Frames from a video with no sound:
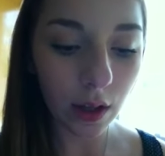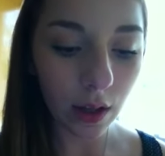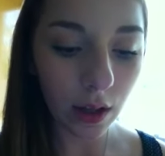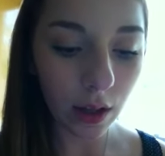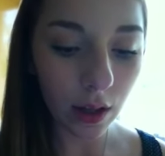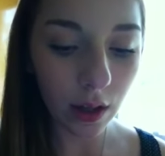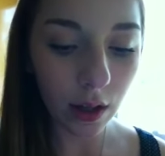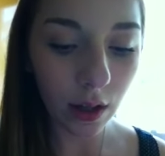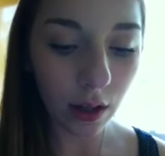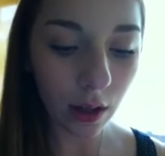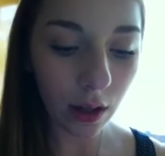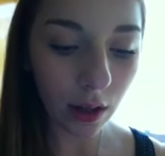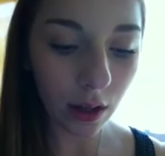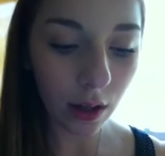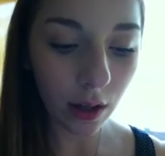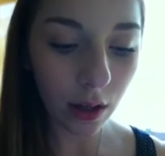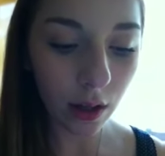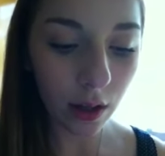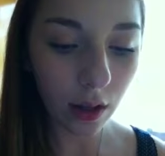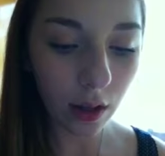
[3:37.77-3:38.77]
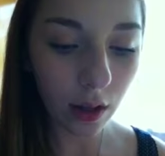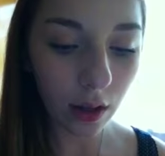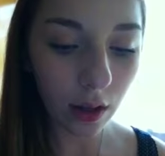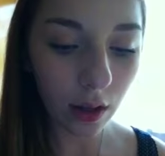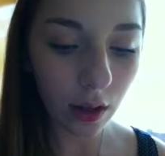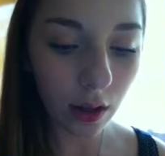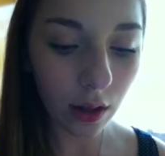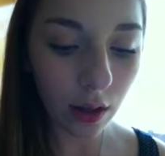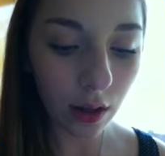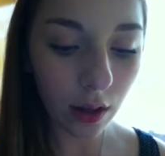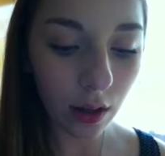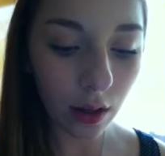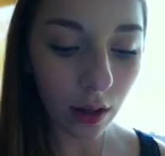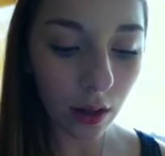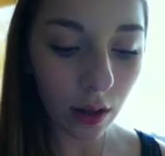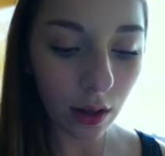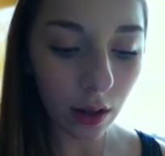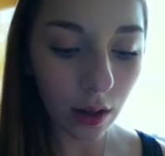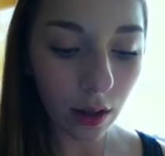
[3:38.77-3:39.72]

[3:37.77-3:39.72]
No one is speaking in this clip.